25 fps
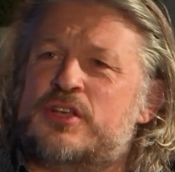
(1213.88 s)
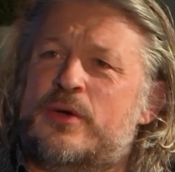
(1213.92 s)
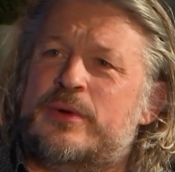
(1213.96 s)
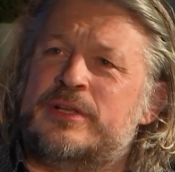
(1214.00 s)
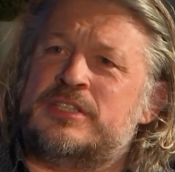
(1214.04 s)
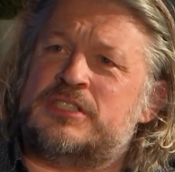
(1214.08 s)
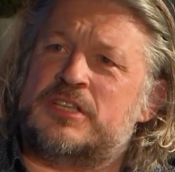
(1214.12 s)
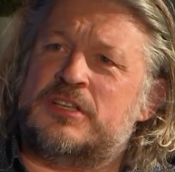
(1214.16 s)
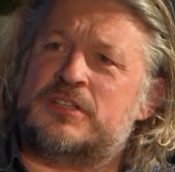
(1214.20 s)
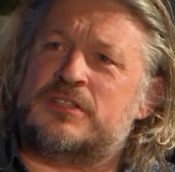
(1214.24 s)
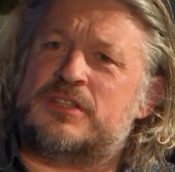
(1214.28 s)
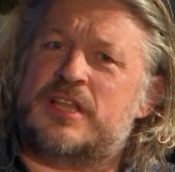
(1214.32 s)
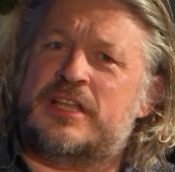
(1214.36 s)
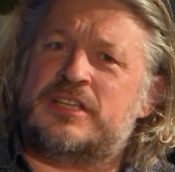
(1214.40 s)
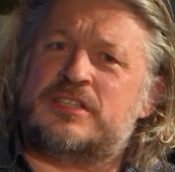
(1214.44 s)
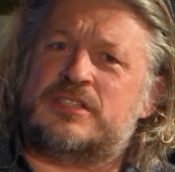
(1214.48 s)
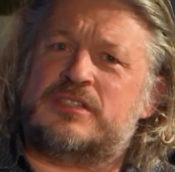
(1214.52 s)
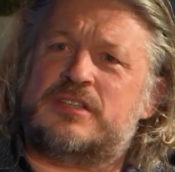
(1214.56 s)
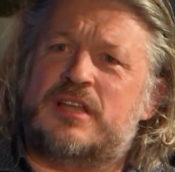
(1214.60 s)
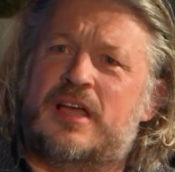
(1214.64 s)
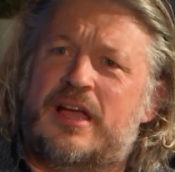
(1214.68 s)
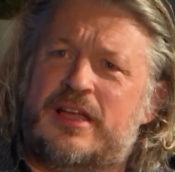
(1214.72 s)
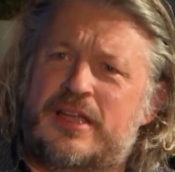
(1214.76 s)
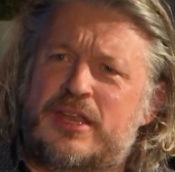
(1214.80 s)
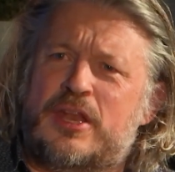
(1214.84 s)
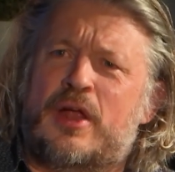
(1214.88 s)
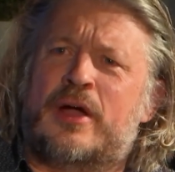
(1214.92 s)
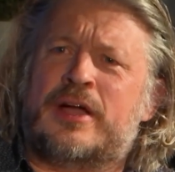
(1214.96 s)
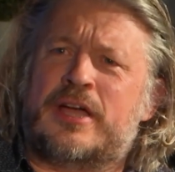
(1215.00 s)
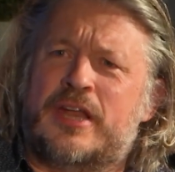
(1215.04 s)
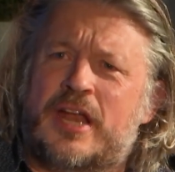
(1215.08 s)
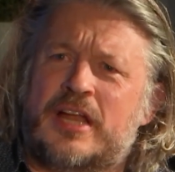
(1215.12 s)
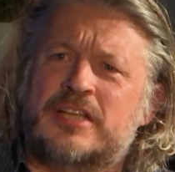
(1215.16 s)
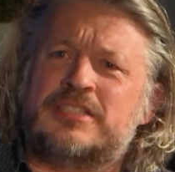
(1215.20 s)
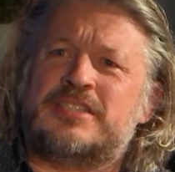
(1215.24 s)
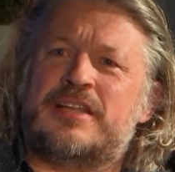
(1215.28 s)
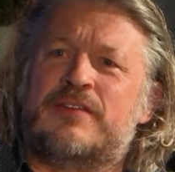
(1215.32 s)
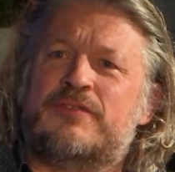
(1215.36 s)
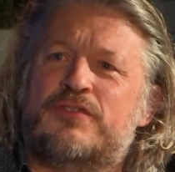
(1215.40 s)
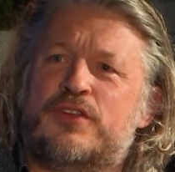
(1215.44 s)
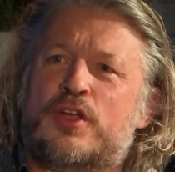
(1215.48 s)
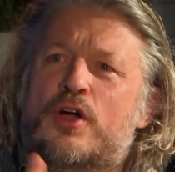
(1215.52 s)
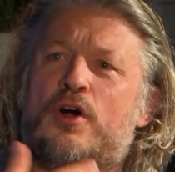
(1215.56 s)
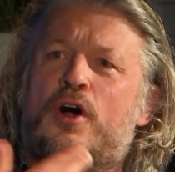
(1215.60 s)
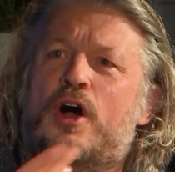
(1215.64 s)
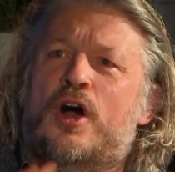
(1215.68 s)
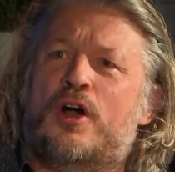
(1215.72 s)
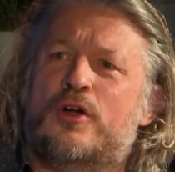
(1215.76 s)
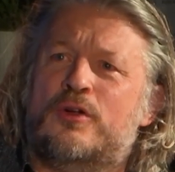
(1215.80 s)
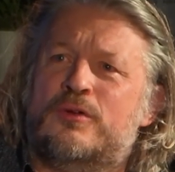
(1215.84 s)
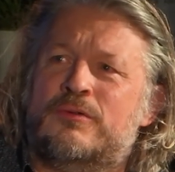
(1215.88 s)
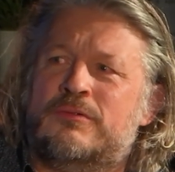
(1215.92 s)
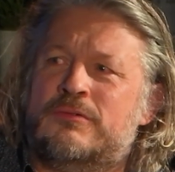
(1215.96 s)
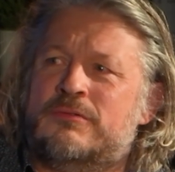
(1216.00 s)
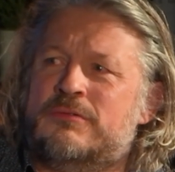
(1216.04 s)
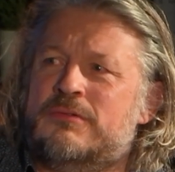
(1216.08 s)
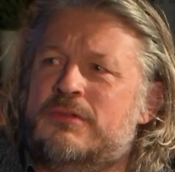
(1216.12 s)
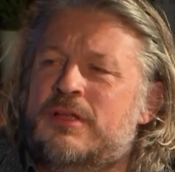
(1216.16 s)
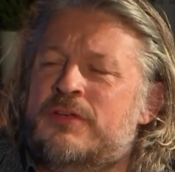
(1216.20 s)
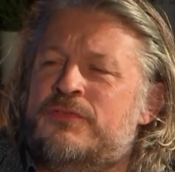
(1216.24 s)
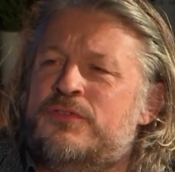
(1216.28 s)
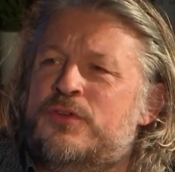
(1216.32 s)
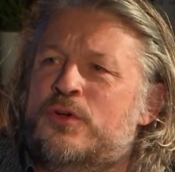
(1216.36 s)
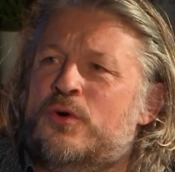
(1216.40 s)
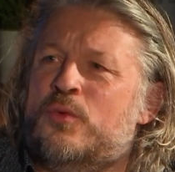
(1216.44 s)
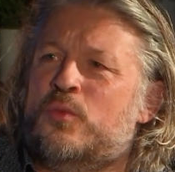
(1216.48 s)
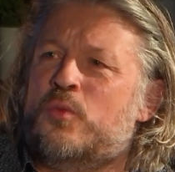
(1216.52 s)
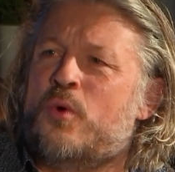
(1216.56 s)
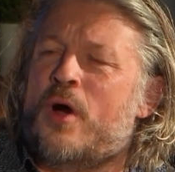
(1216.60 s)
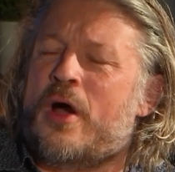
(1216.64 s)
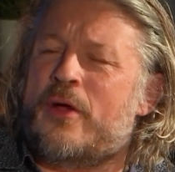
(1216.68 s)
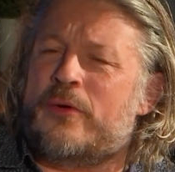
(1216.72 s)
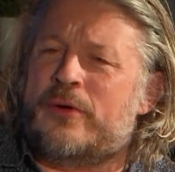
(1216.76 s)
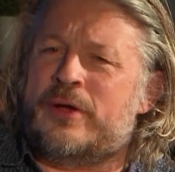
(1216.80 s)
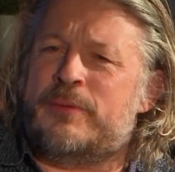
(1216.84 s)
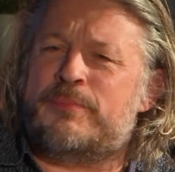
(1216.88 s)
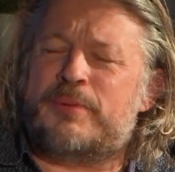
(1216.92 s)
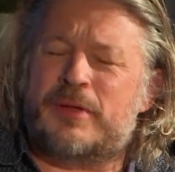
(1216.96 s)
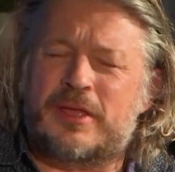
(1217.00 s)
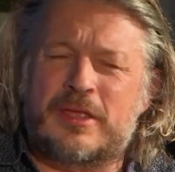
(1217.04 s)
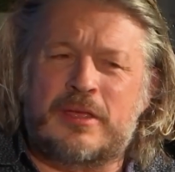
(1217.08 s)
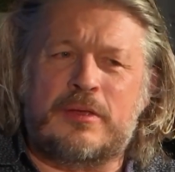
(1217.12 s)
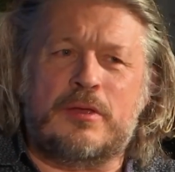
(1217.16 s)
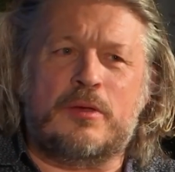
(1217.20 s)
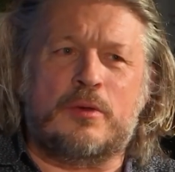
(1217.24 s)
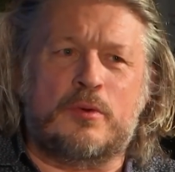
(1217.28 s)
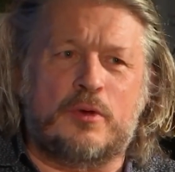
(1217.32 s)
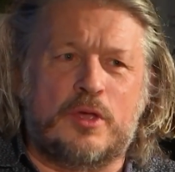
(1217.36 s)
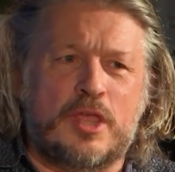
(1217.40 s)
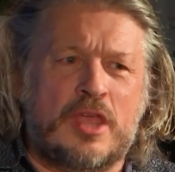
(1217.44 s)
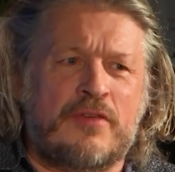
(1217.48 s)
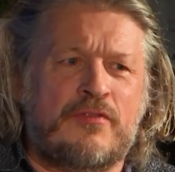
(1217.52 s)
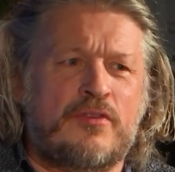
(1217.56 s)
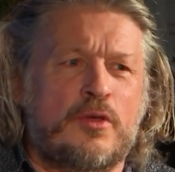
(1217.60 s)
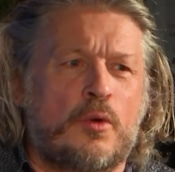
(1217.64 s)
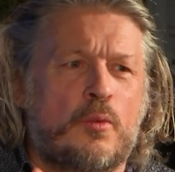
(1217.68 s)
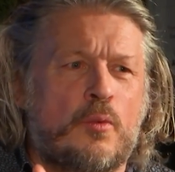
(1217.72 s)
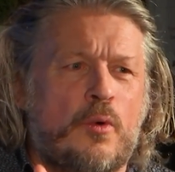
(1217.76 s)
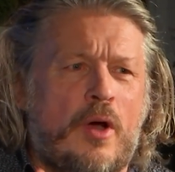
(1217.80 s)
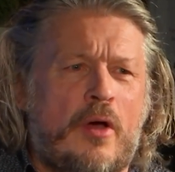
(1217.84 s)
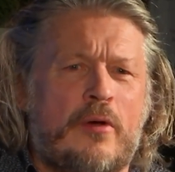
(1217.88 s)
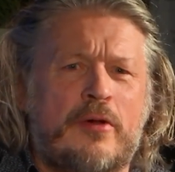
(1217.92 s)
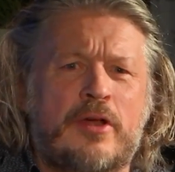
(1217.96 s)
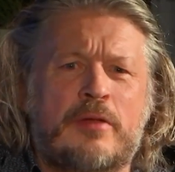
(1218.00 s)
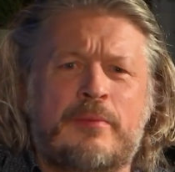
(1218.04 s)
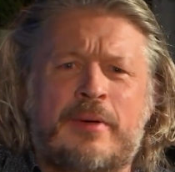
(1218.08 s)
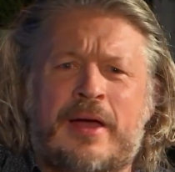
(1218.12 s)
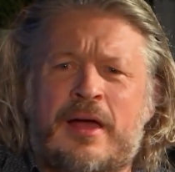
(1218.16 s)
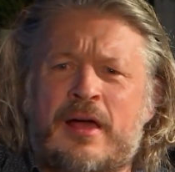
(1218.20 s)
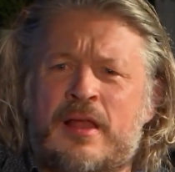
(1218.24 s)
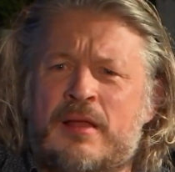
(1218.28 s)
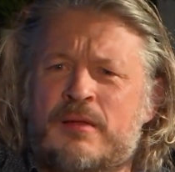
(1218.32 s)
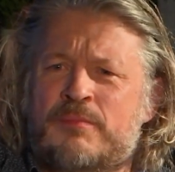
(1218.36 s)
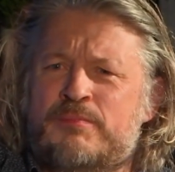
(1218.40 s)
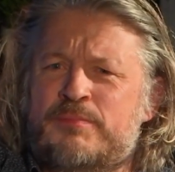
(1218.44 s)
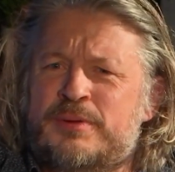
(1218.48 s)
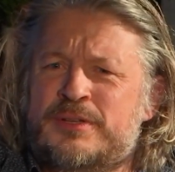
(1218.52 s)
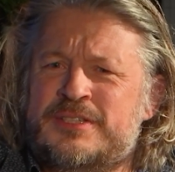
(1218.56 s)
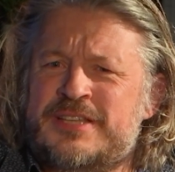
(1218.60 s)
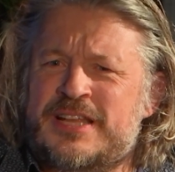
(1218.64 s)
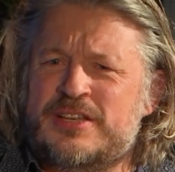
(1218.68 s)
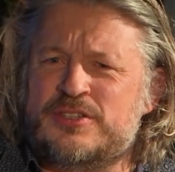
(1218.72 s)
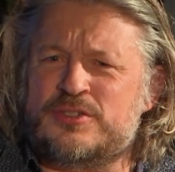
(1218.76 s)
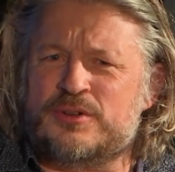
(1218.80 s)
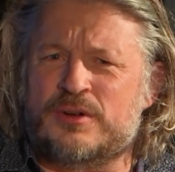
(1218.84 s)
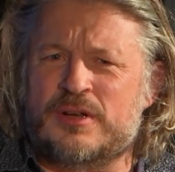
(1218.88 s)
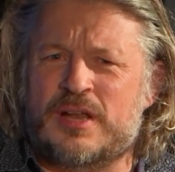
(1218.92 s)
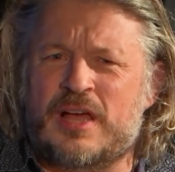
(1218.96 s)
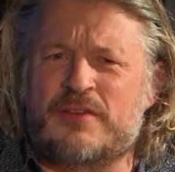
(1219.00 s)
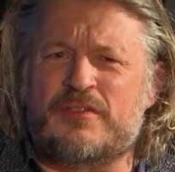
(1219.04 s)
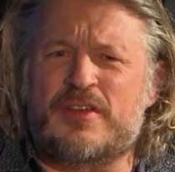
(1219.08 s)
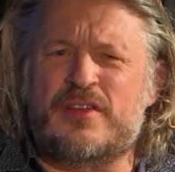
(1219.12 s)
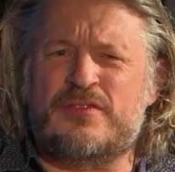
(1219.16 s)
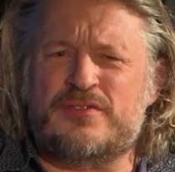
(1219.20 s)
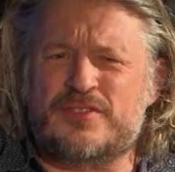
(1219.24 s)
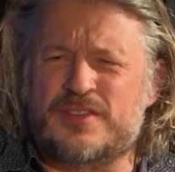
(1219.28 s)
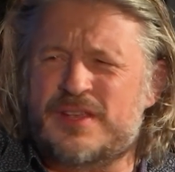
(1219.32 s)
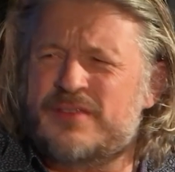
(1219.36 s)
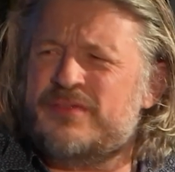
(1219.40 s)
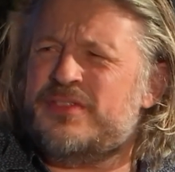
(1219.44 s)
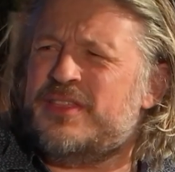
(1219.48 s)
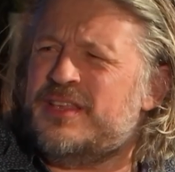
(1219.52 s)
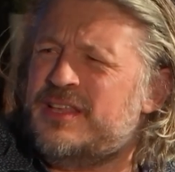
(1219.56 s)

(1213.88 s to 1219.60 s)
so it's you know, I can understand for your own if you're worried, but if you're worried about a potential lover, if